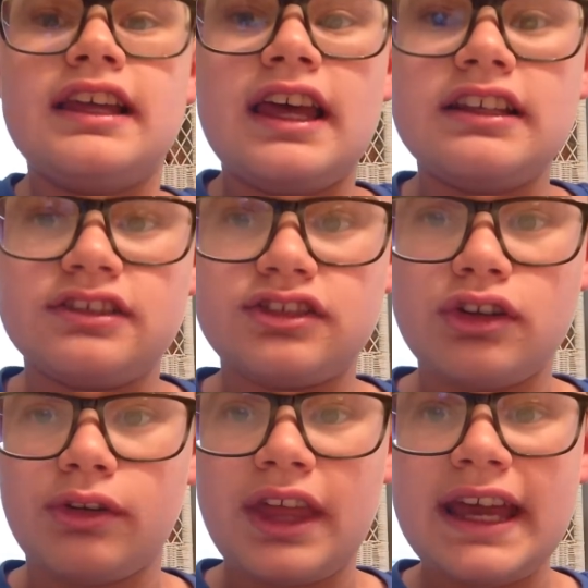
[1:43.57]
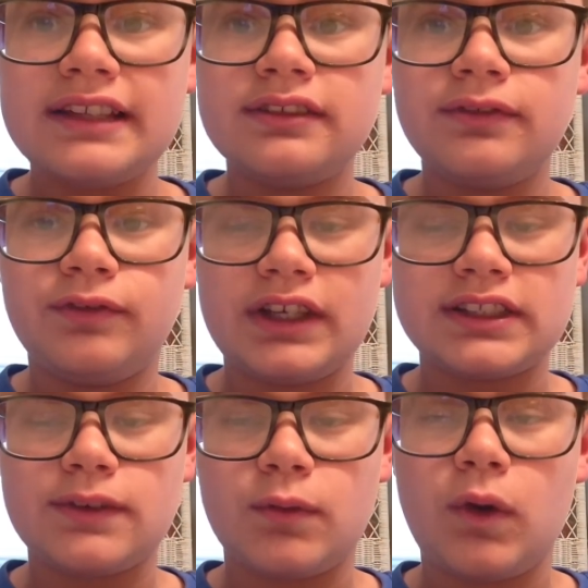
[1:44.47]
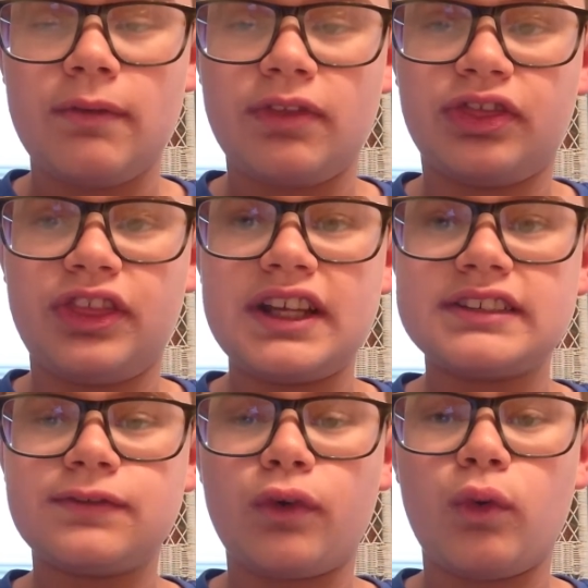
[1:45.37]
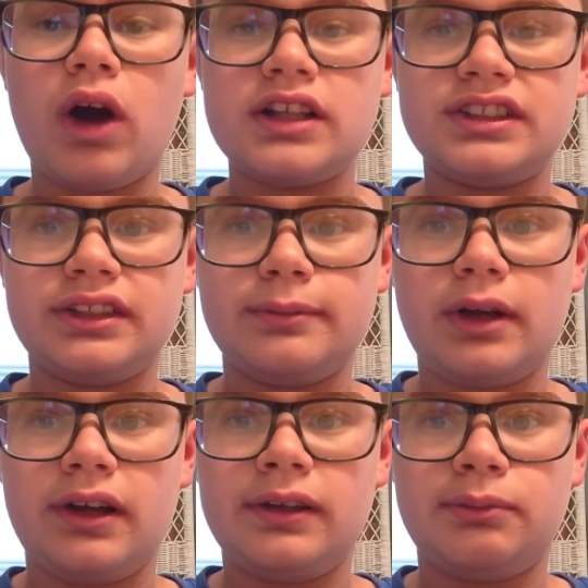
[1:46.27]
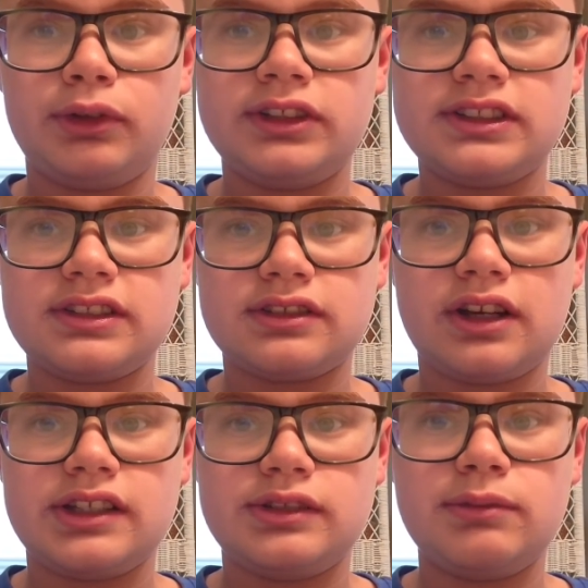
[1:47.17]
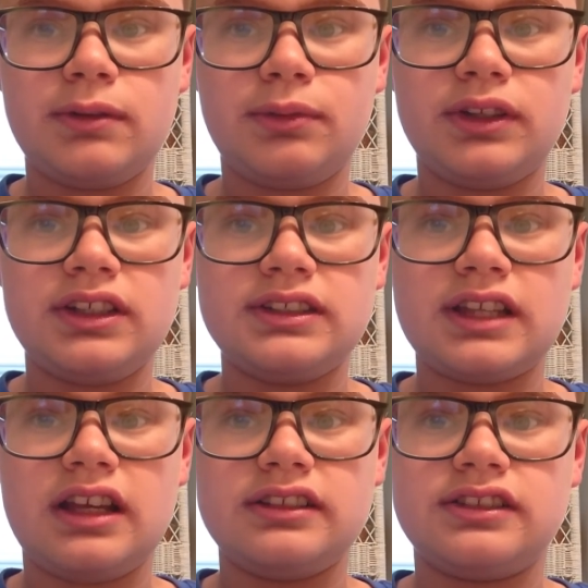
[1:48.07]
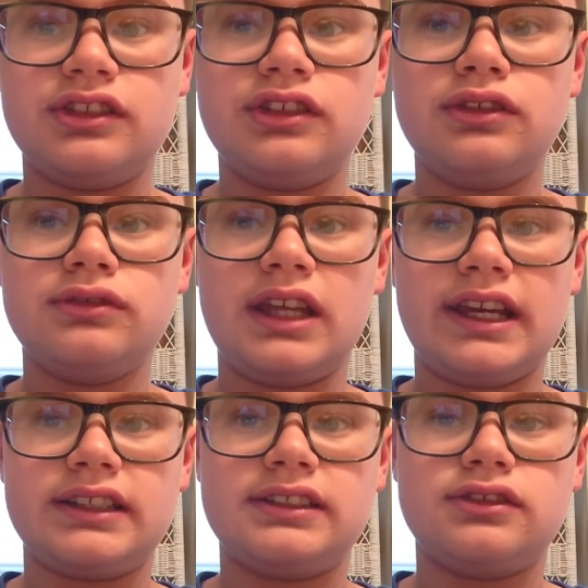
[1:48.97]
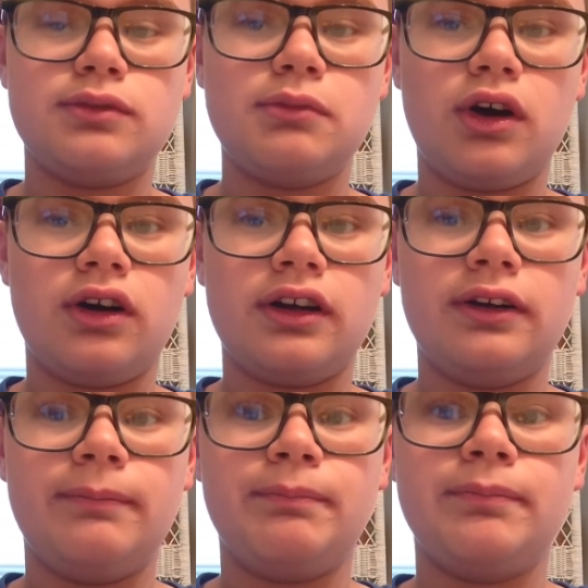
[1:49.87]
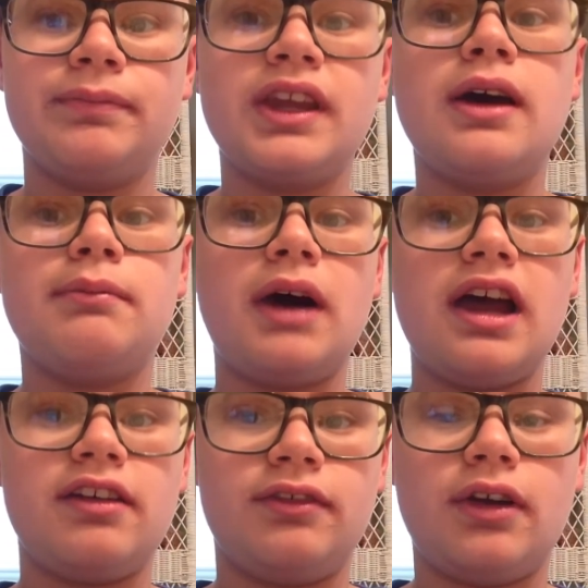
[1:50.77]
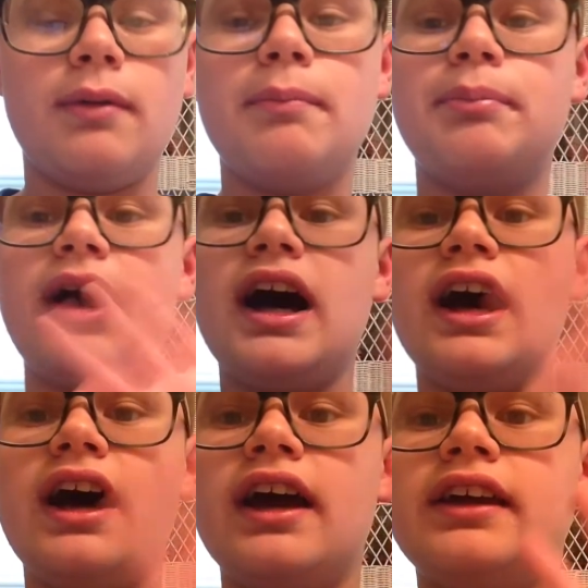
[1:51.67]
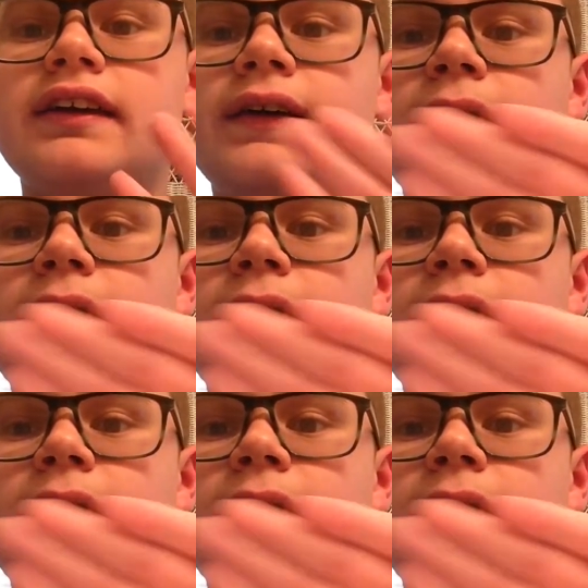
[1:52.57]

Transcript: And so that, thanks for, thanks for watching, buddy. Please subscribe to me, please. I'll see you next tomorrow. Bye. Bye.